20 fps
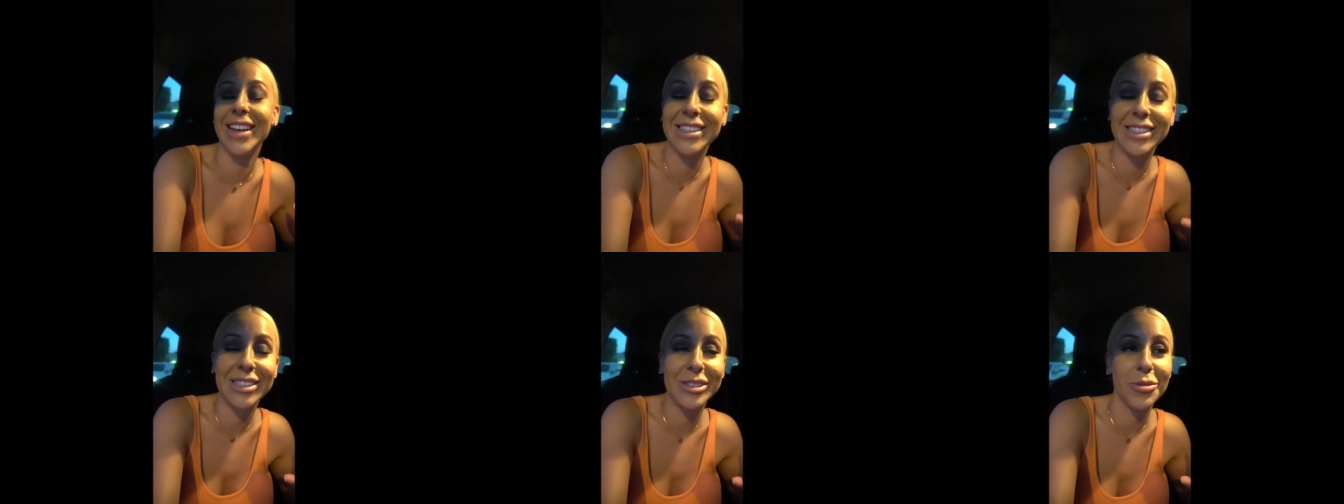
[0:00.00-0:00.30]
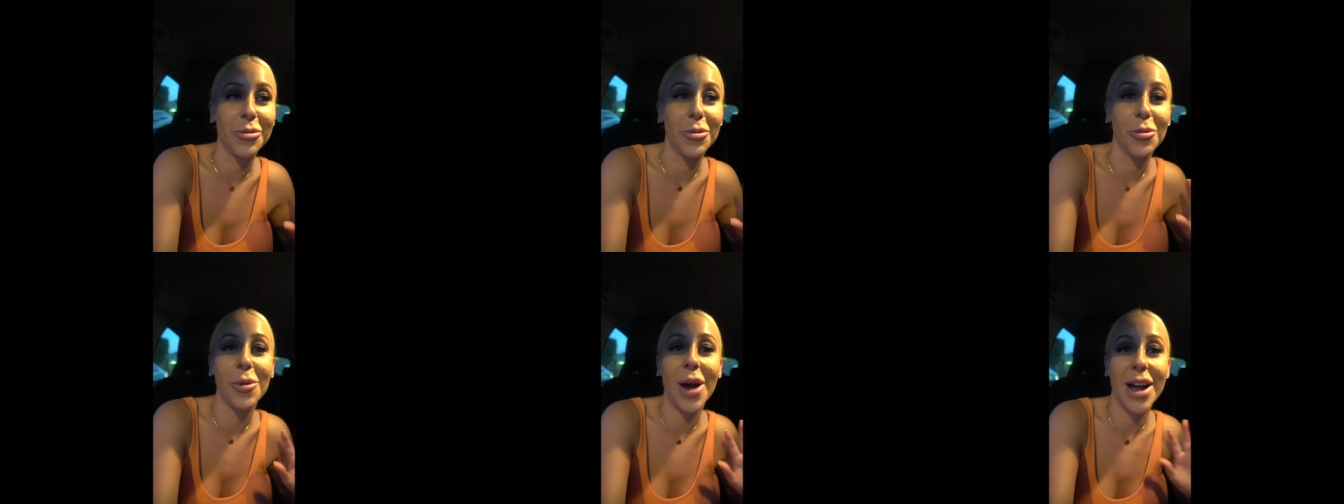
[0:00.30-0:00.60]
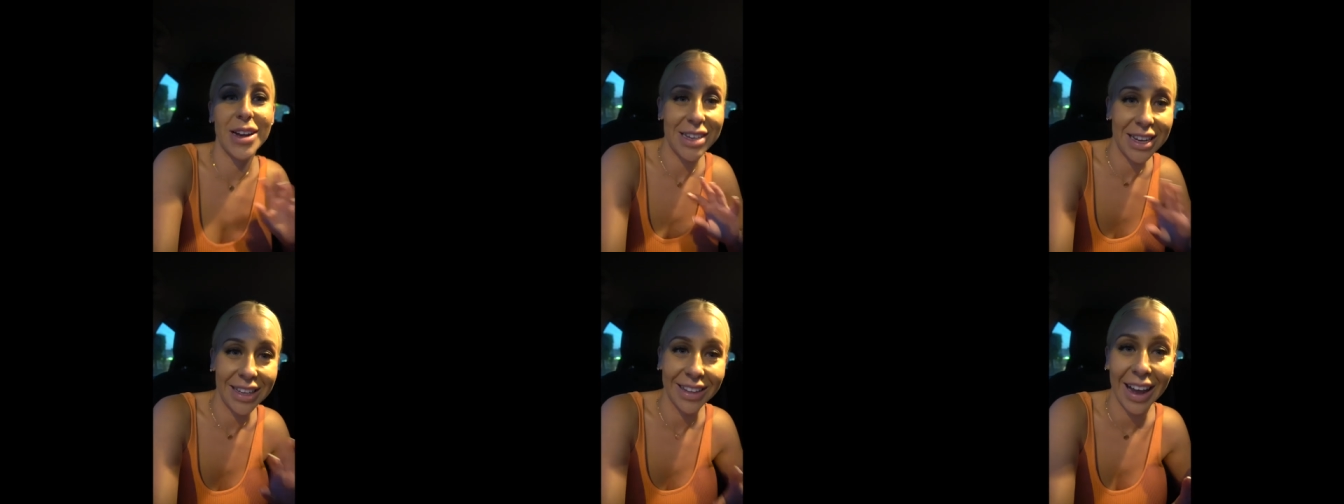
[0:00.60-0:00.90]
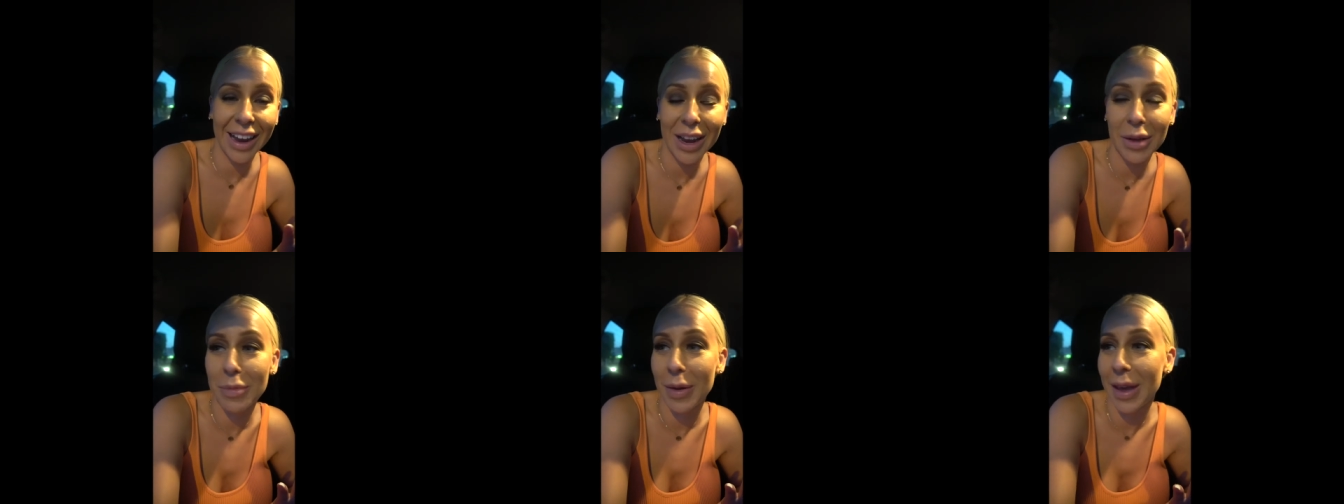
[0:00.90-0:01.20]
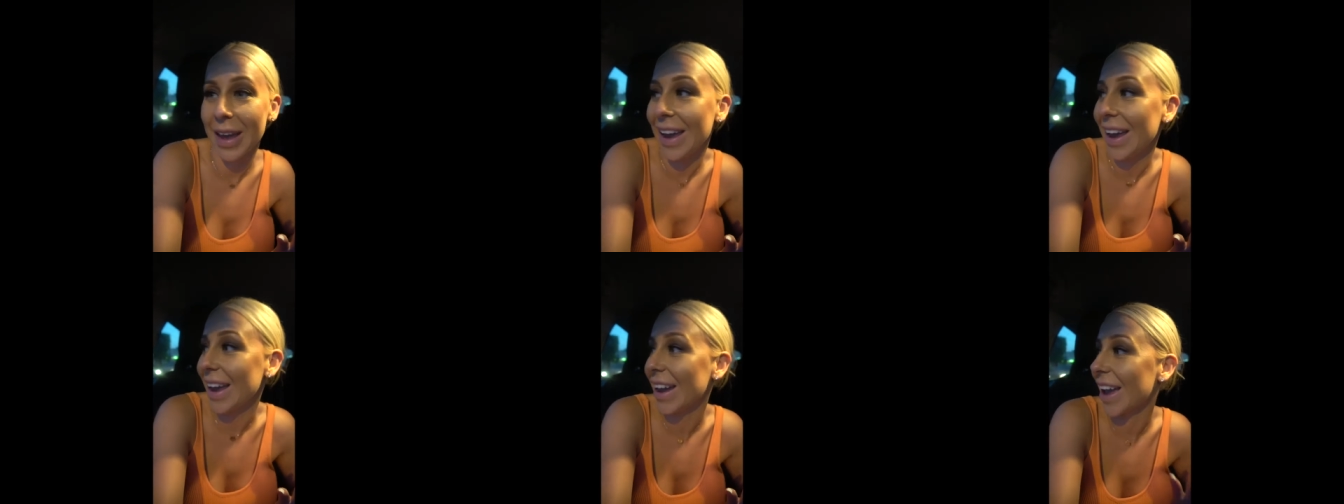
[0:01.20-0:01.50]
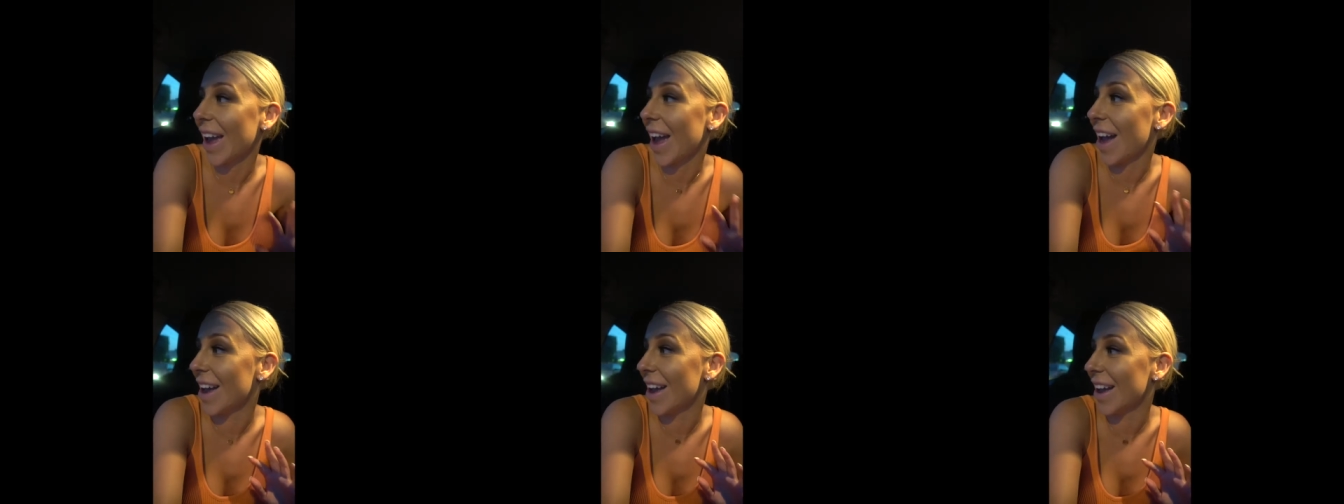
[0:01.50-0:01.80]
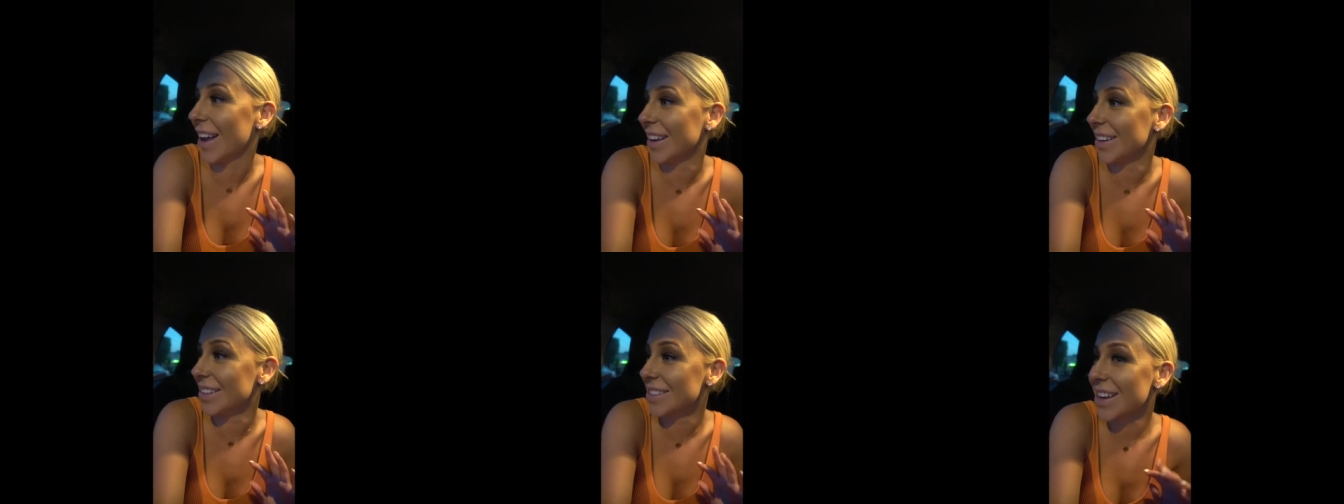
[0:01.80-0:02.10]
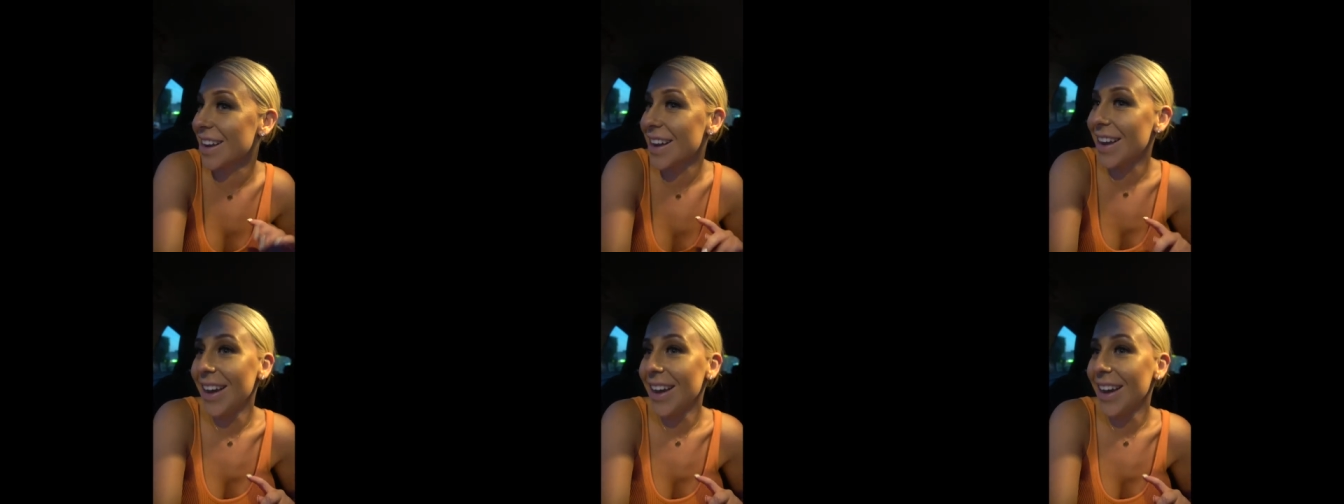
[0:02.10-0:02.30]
sweating like a pig and